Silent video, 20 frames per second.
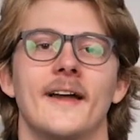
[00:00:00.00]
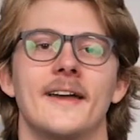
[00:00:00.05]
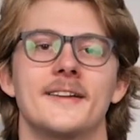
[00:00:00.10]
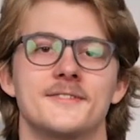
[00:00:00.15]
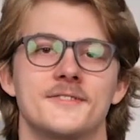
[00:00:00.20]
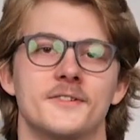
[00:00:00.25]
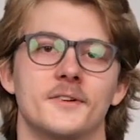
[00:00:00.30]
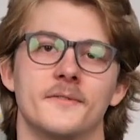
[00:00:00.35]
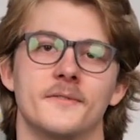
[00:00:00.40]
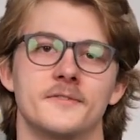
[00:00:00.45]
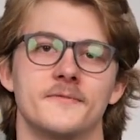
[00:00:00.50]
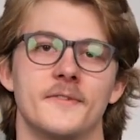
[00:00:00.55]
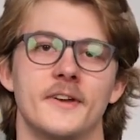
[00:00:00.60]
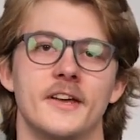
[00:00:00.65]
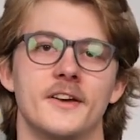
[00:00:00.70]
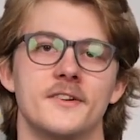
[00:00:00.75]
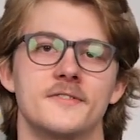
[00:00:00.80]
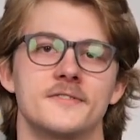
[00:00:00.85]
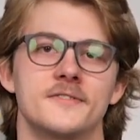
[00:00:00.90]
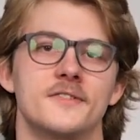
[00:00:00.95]
and service
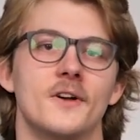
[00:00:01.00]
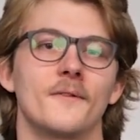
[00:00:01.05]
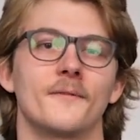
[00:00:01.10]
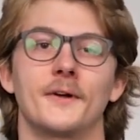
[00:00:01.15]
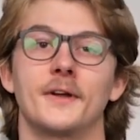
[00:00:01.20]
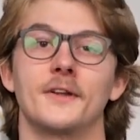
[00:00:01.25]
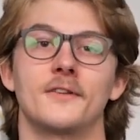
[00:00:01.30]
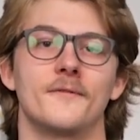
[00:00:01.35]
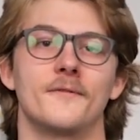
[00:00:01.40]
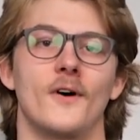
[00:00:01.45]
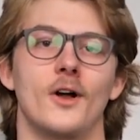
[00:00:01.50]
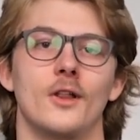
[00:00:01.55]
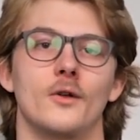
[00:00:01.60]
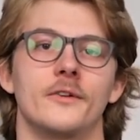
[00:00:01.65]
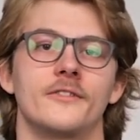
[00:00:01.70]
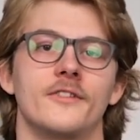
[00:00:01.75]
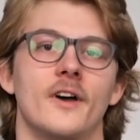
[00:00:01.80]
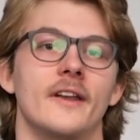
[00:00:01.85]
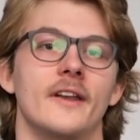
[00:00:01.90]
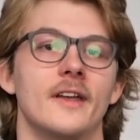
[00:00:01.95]
videos, don't forget to follow
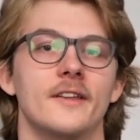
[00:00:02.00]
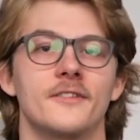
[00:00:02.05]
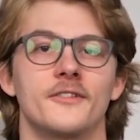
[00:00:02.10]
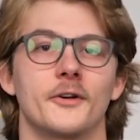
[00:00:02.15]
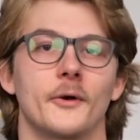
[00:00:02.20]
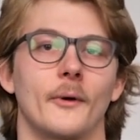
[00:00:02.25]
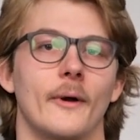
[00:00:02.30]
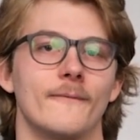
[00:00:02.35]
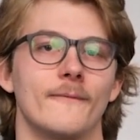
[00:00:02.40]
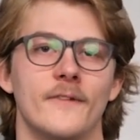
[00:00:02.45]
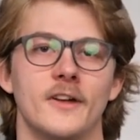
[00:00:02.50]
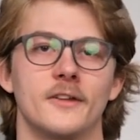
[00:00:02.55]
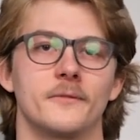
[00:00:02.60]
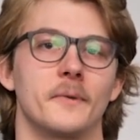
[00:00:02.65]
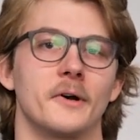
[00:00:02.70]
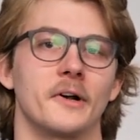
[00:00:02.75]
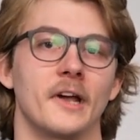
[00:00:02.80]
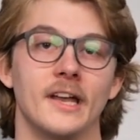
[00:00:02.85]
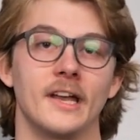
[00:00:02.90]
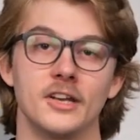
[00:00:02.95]
us on Instagram,
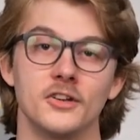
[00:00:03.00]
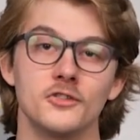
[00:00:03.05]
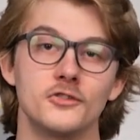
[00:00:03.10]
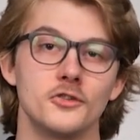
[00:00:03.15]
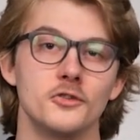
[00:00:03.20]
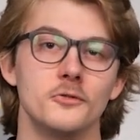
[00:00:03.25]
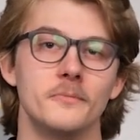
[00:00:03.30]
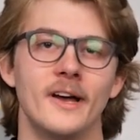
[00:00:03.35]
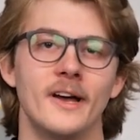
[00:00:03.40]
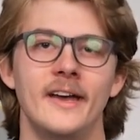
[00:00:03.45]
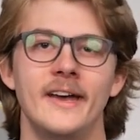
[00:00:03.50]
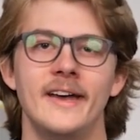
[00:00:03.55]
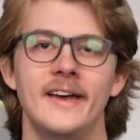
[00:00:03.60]
Facebook, and YouTube.